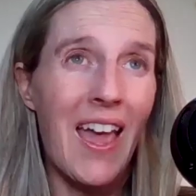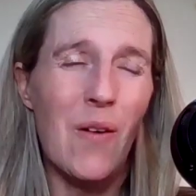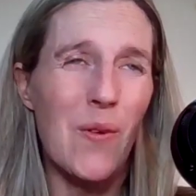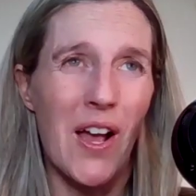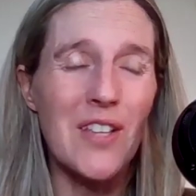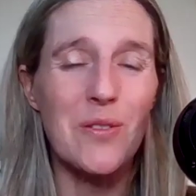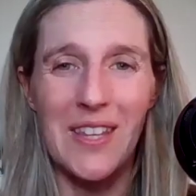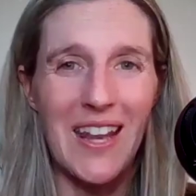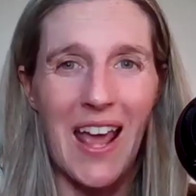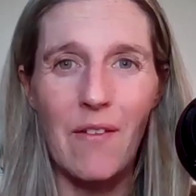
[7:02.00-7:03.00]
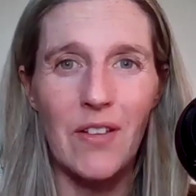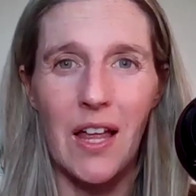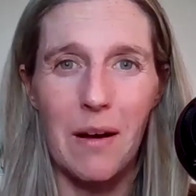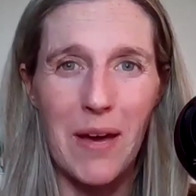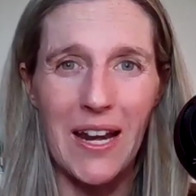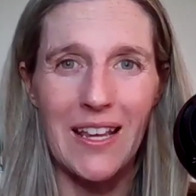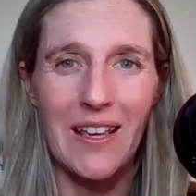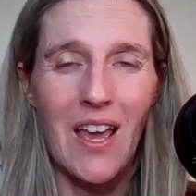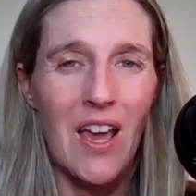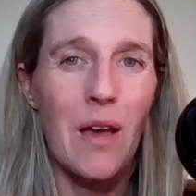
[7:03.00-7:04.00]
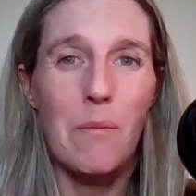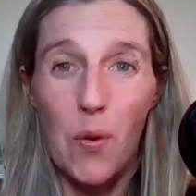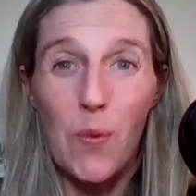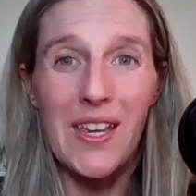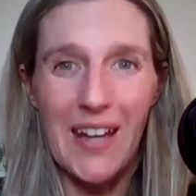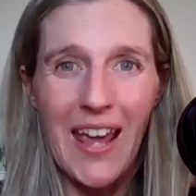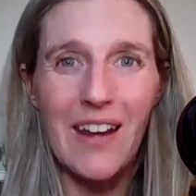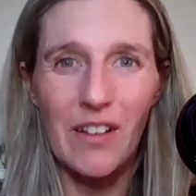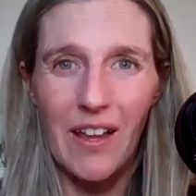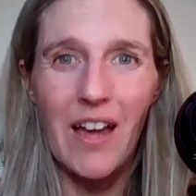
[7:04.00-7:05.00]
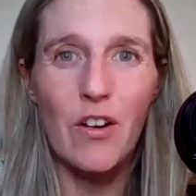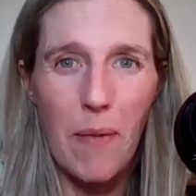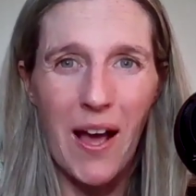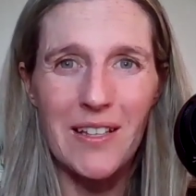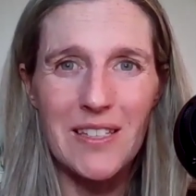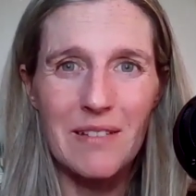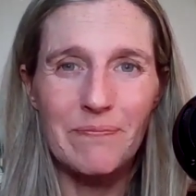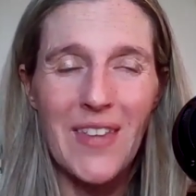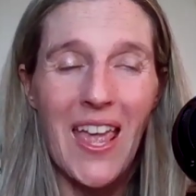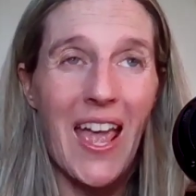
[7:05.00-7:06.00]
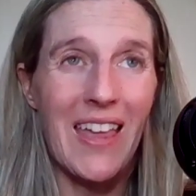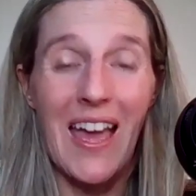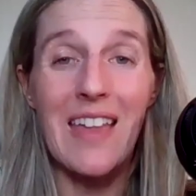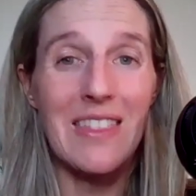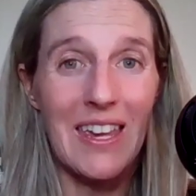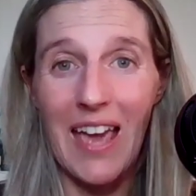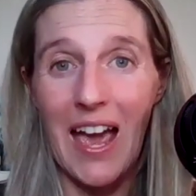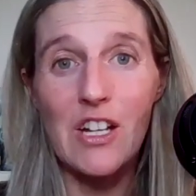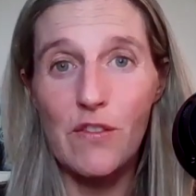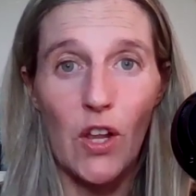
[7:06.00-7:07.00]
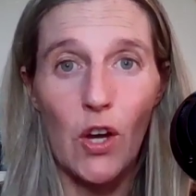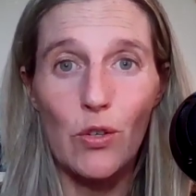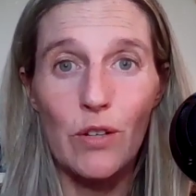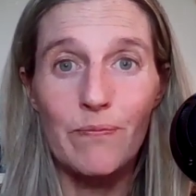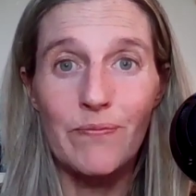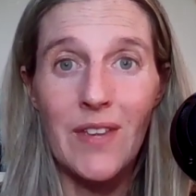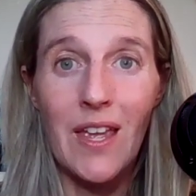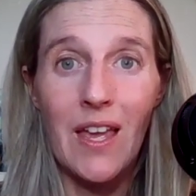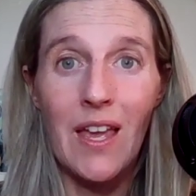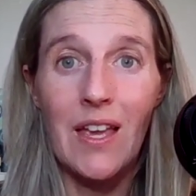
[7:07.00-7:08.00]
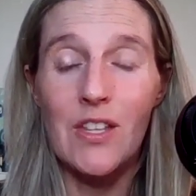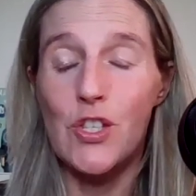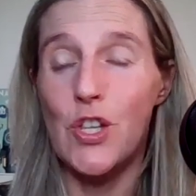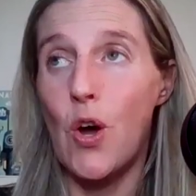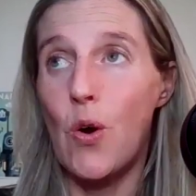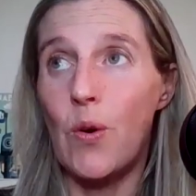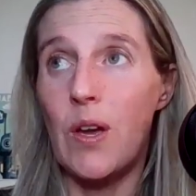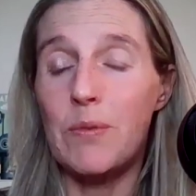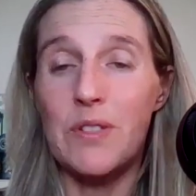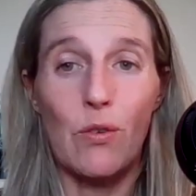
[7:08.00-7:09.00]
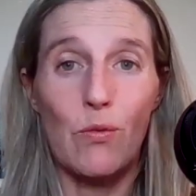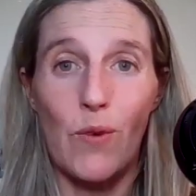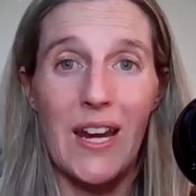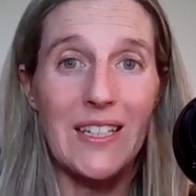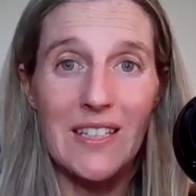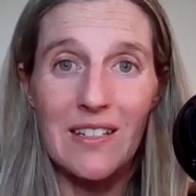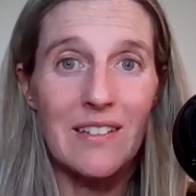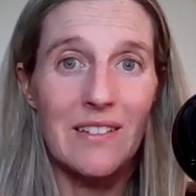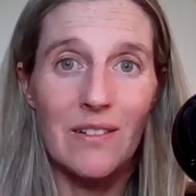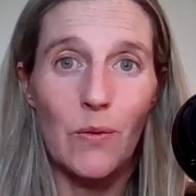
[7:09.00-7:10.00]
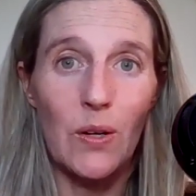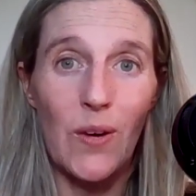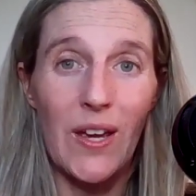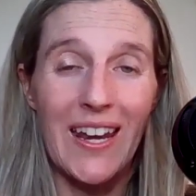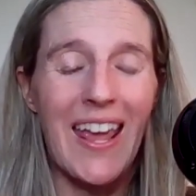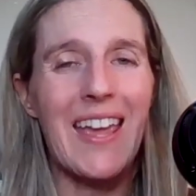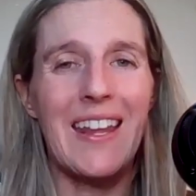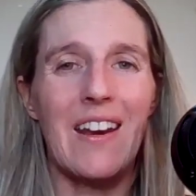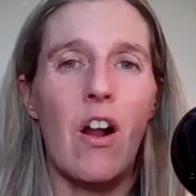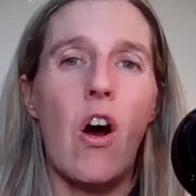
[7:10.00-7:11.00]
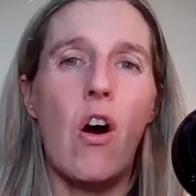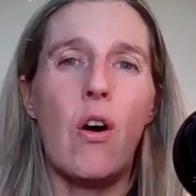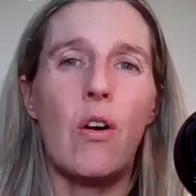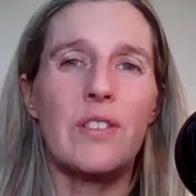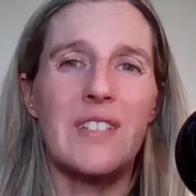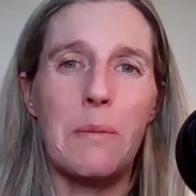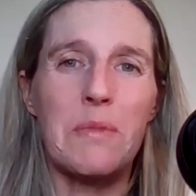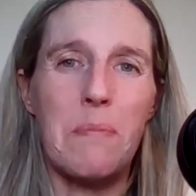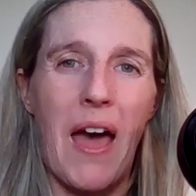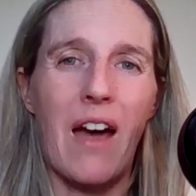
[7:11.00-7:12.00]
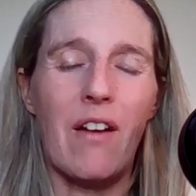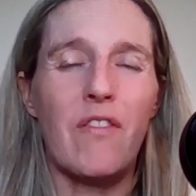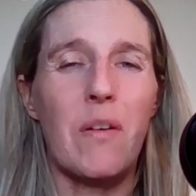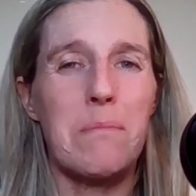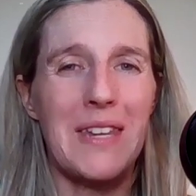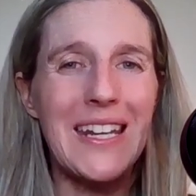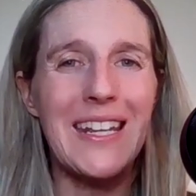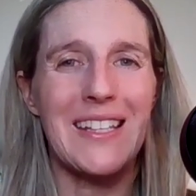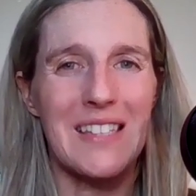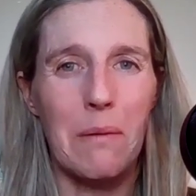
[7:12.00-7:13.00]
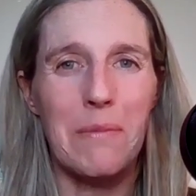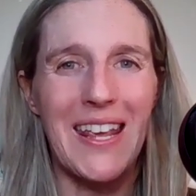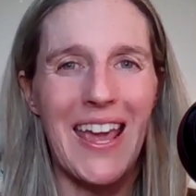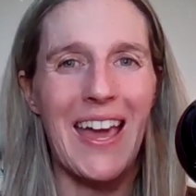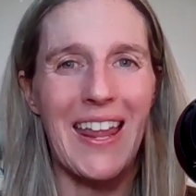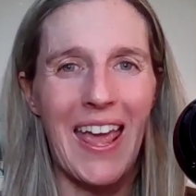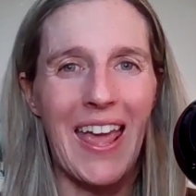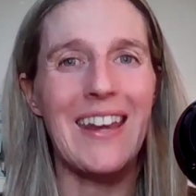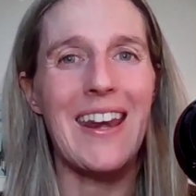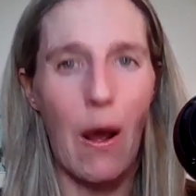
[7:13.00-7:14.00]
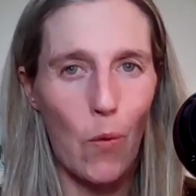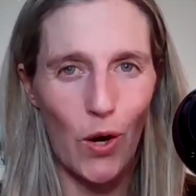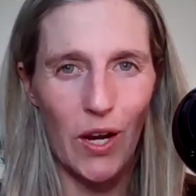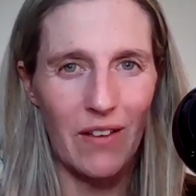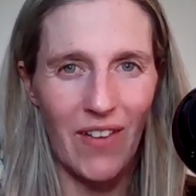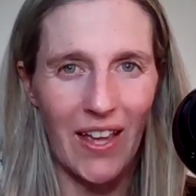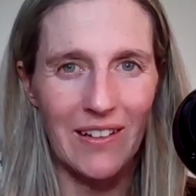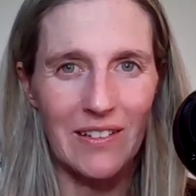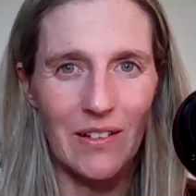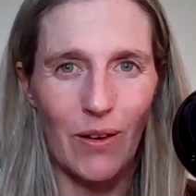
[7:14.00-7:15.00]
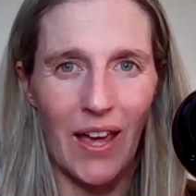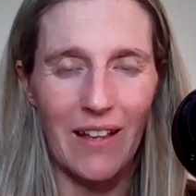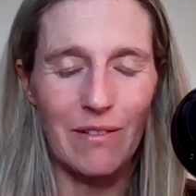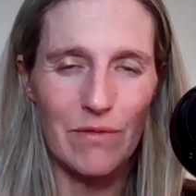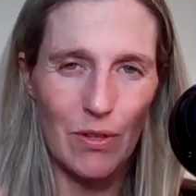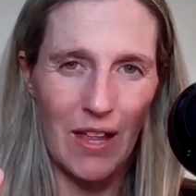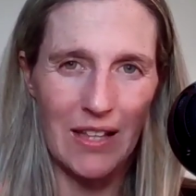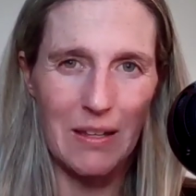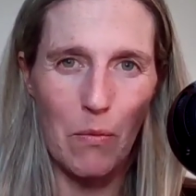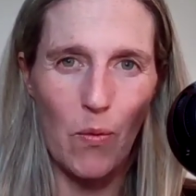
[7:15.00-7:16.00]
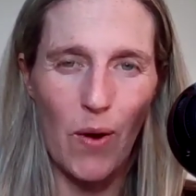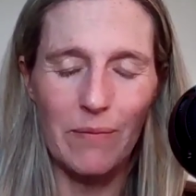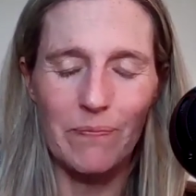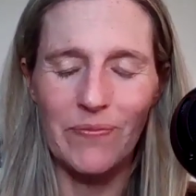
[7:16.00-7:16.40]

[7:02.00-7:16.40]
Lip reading: We also didn't have a lot of money, but we could handle $100. And that thing cash flowed. So it was a great win-win. And it all stems back from meeting somebody at a networking event. Okay. So that's number one.